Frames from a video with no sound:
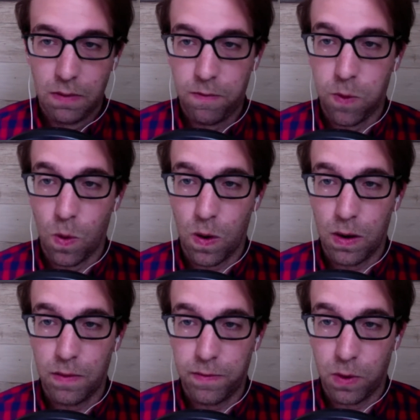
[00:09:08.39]

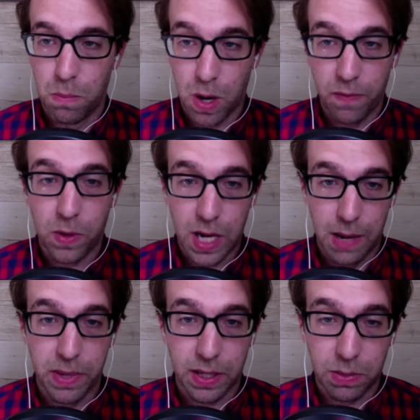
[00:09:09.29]
for Marvel
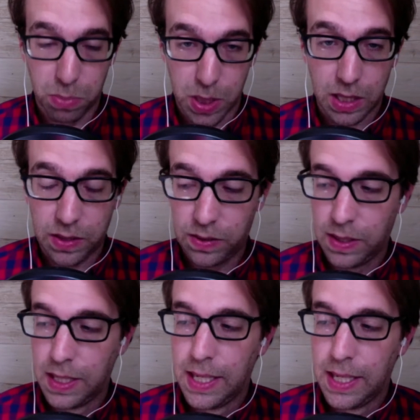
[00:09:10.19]
Comics books,